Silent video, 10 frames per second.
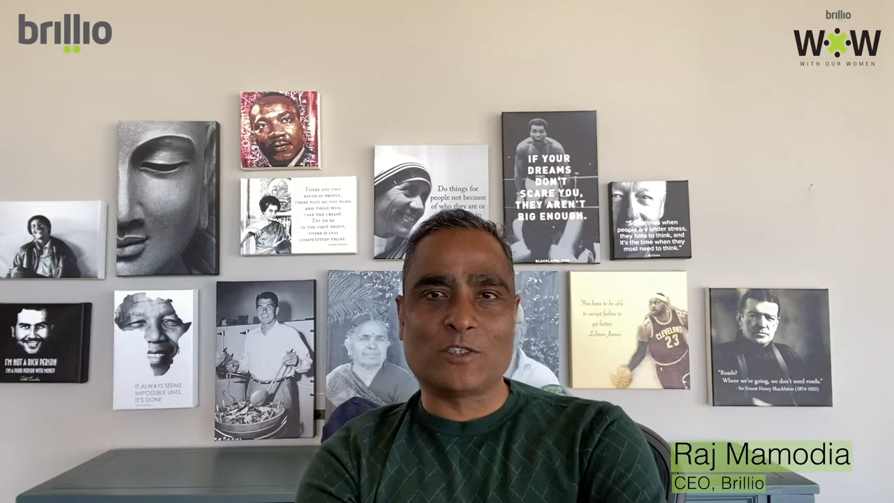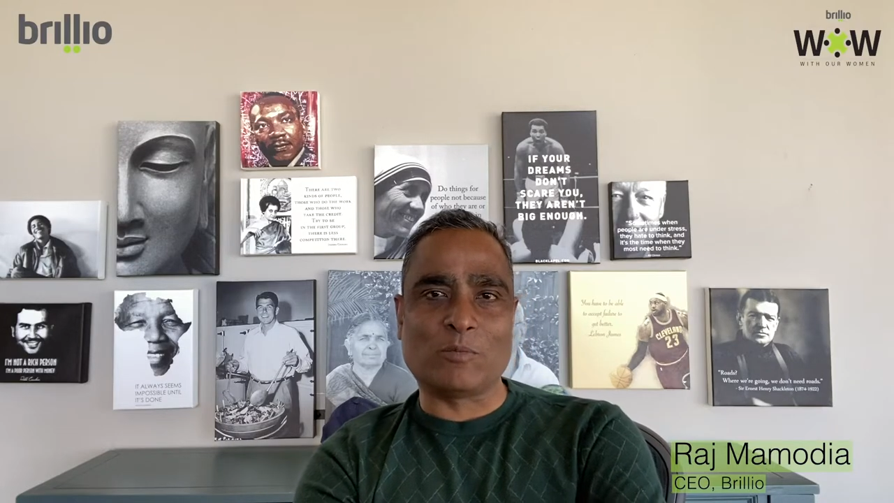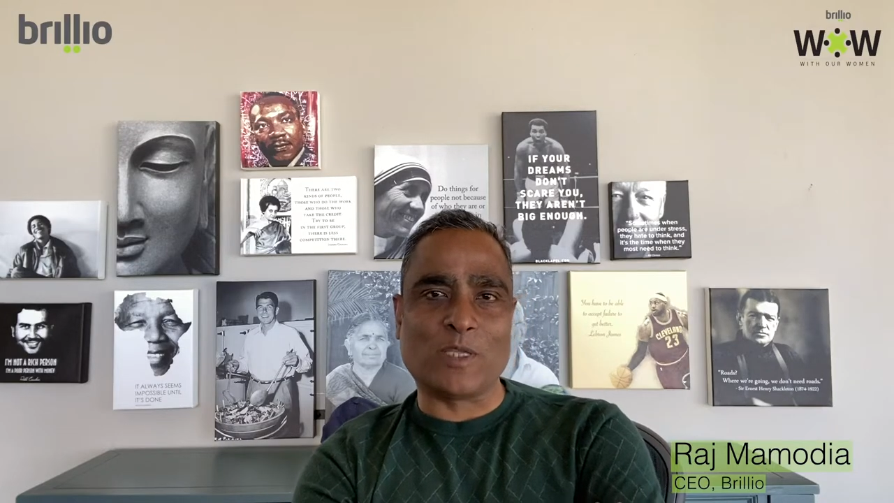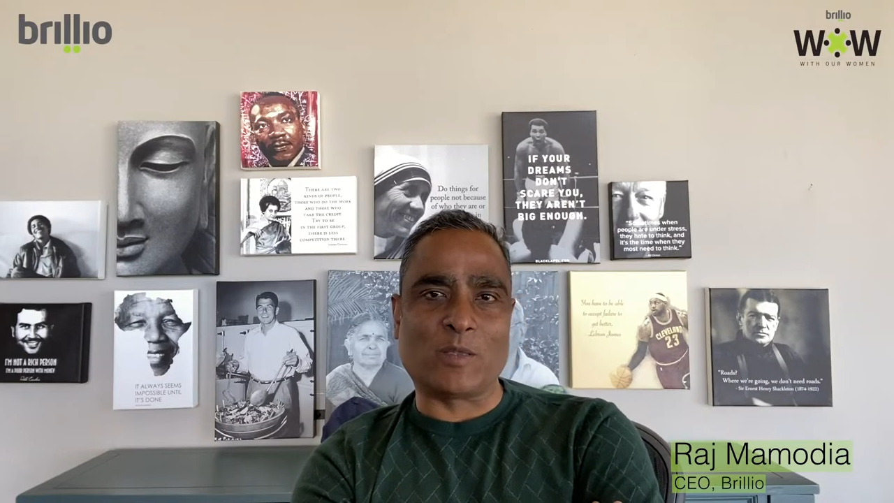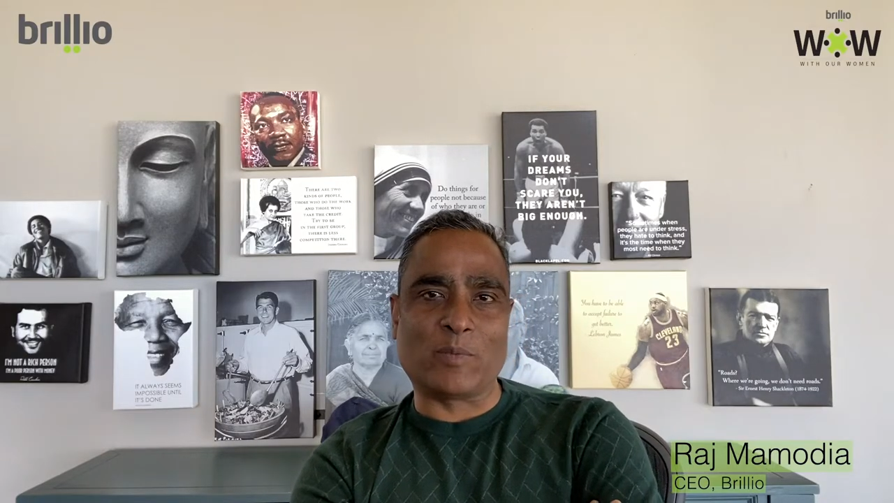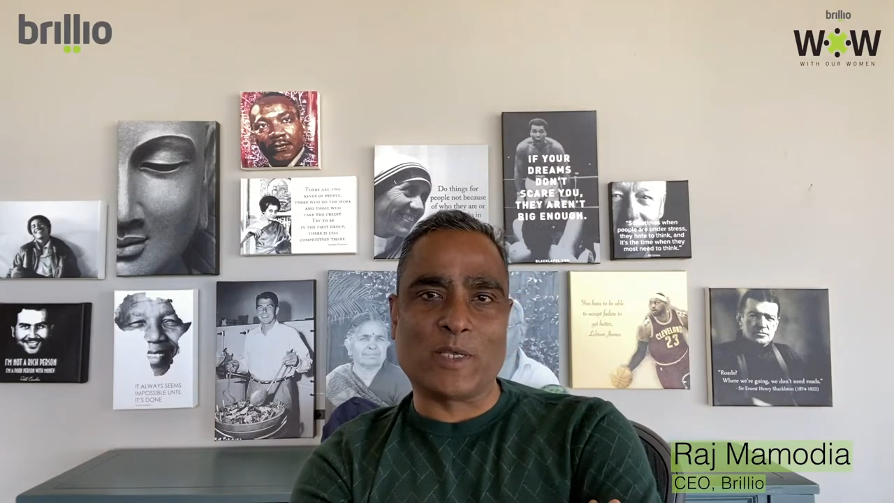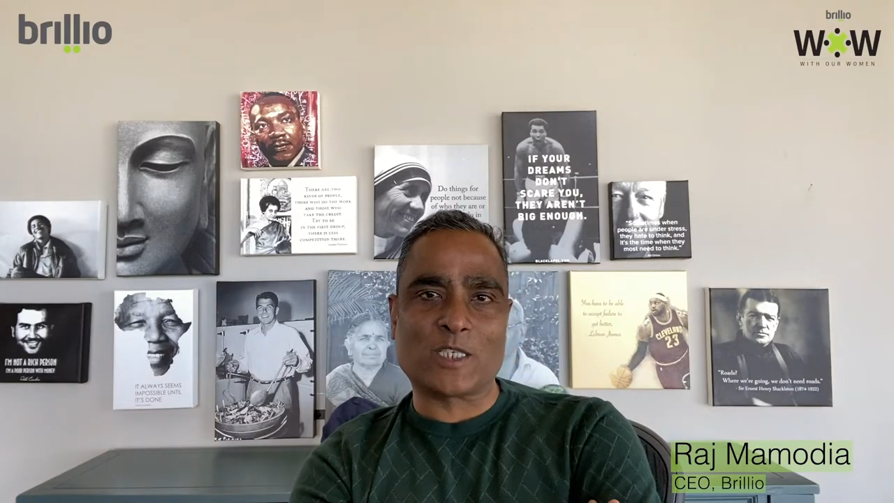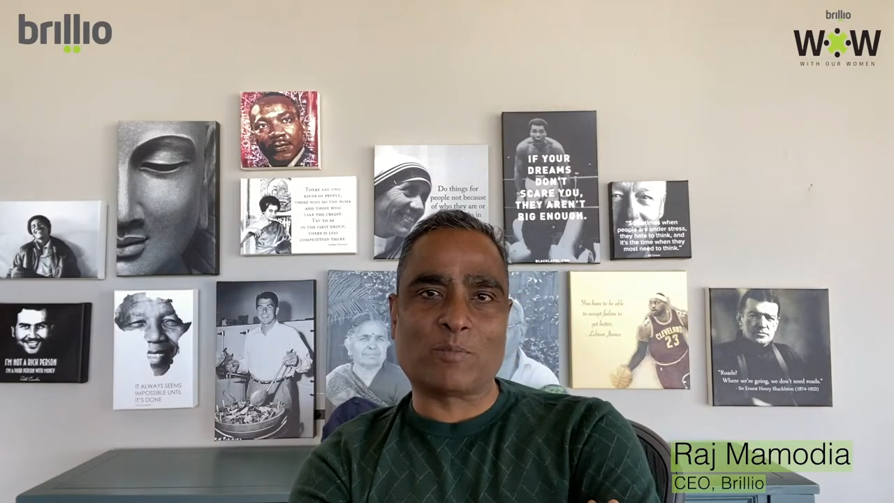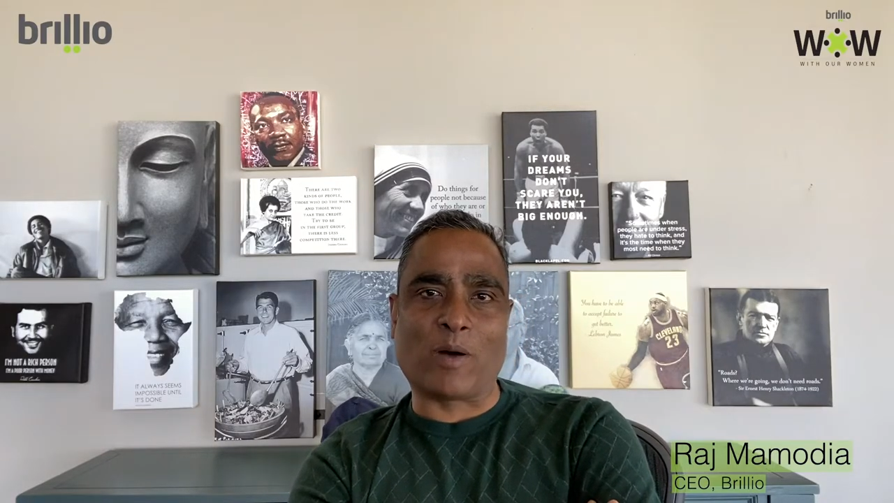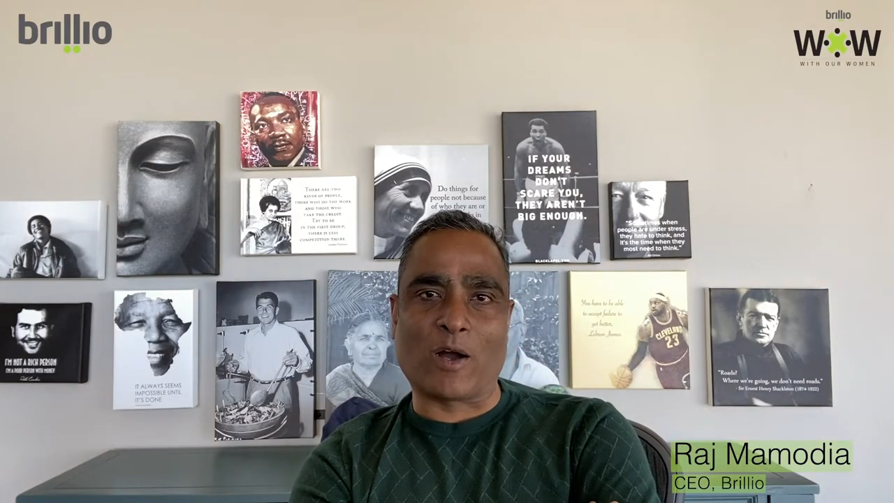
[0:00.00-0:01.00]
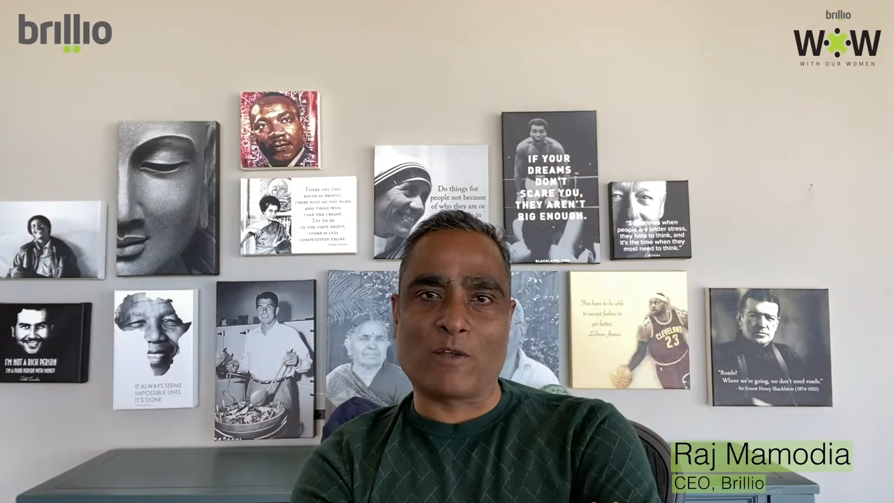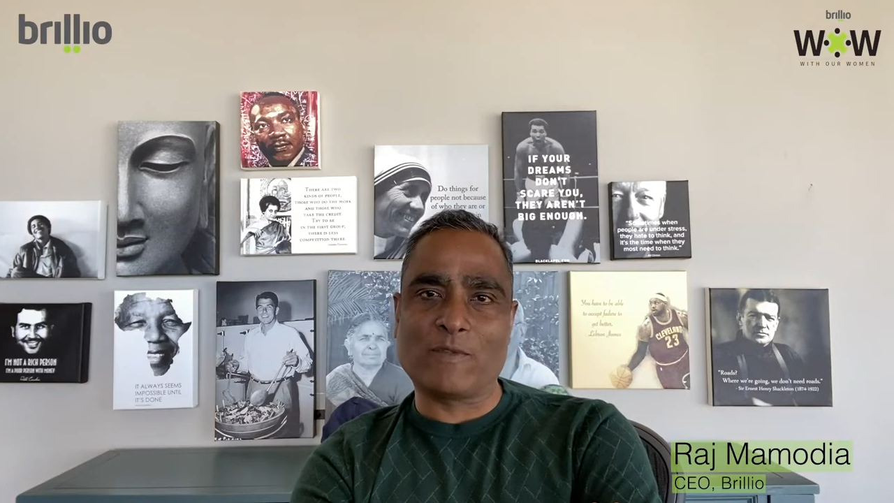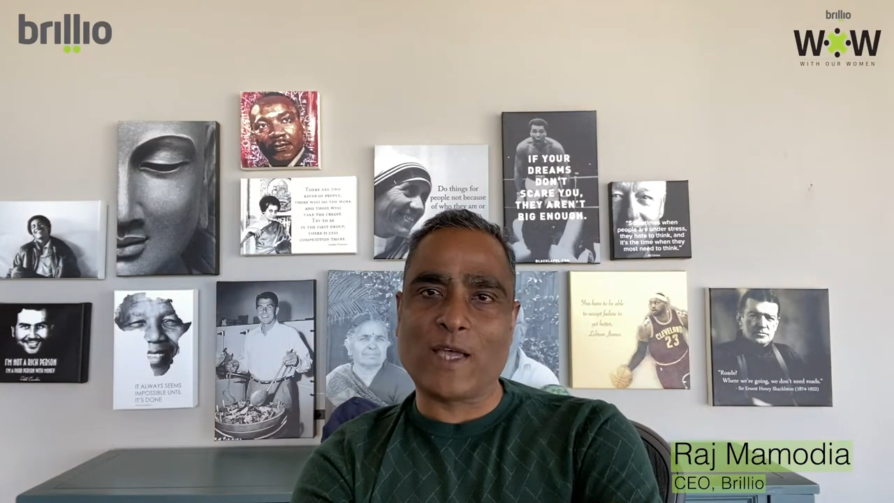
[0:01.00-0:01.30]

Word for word: to me, the biggest part of